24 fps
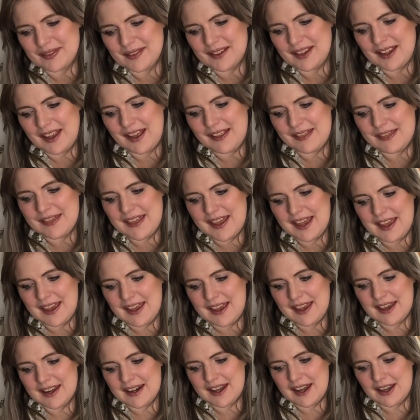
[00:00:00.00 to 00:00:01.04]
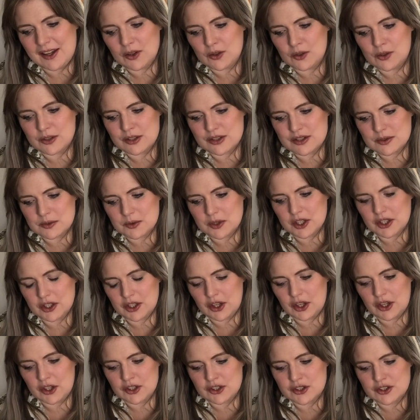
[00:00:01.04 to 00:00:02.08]
then I also cut
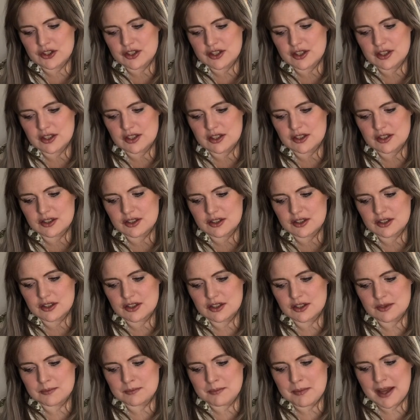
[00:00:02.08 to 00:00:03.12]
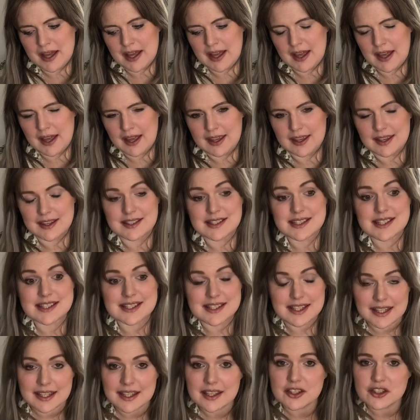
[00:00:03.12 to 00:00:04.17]
out my
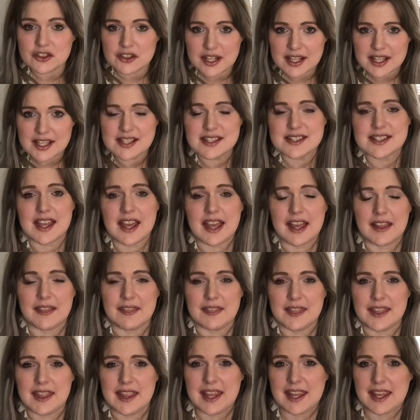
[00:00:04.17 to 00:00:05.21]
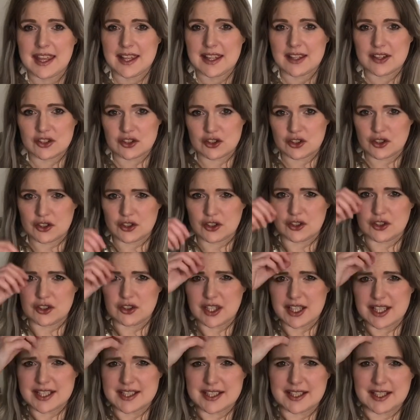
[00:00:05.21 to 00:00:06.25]
Sia dress in the new
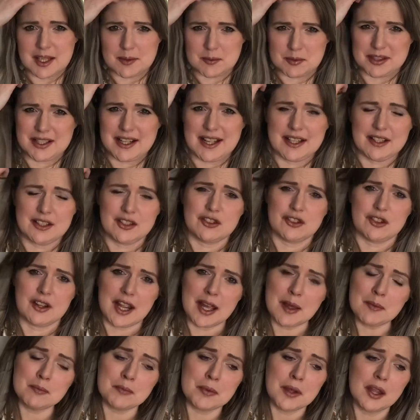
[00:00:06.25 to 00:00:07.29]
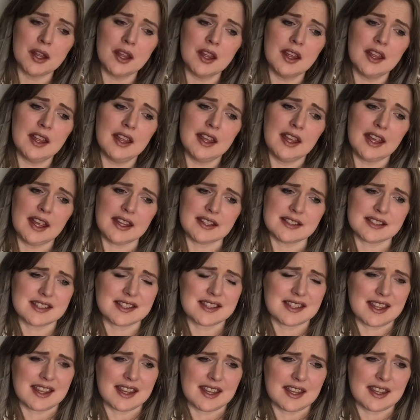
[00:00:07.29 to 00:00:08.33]
Atelier Brunette crepe. It's
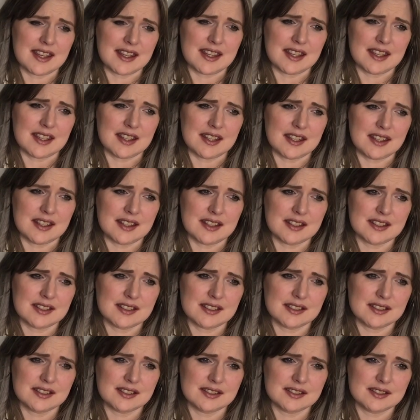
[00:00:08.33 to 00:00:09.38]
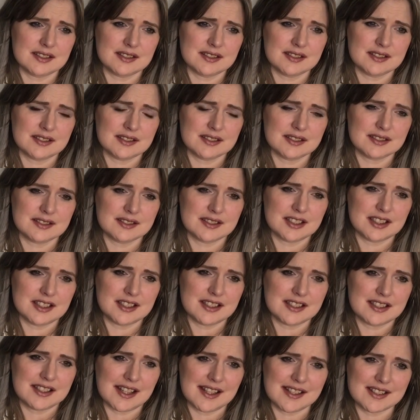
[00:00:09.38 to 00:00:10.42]
the
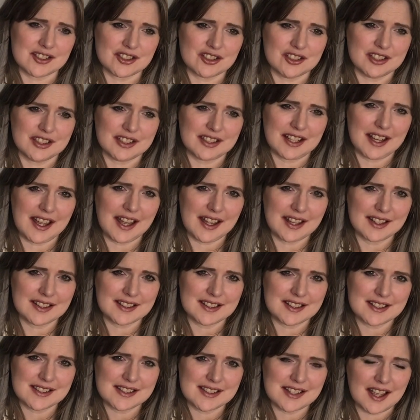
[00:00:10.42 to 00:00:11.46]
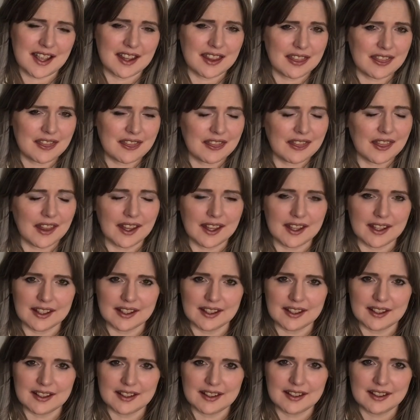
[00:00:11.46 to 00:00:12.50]
Desert Cactus, I
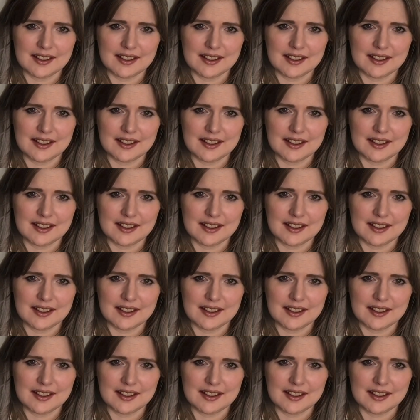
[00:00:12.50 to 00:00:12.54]
think.